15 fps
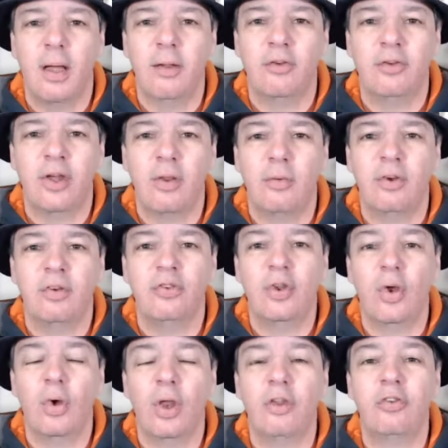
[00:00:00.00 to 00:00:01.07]
So there is
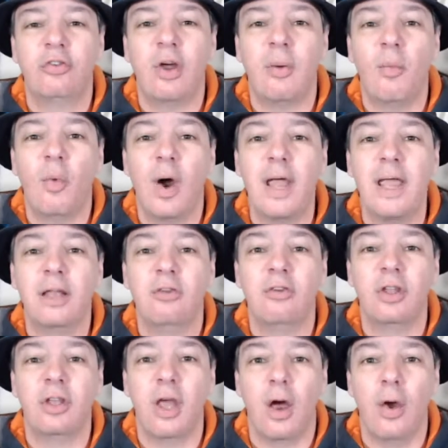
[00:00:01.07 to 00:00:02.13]
still some way
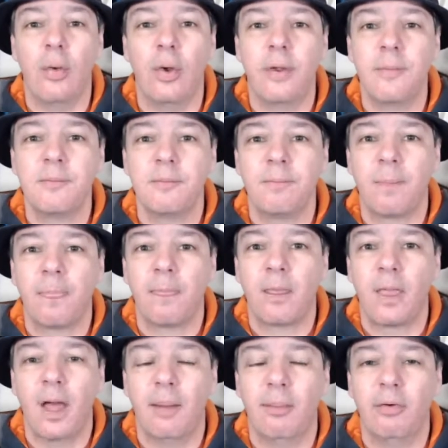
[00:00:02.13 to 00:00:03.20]
to go
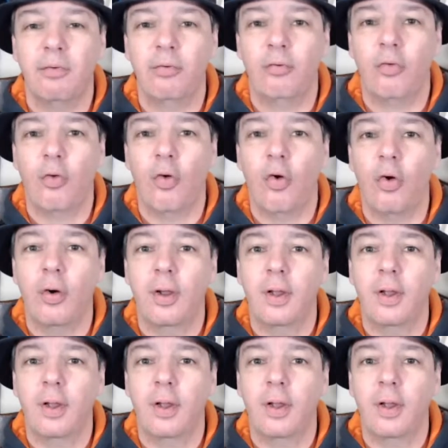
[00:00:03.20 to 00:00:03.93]
for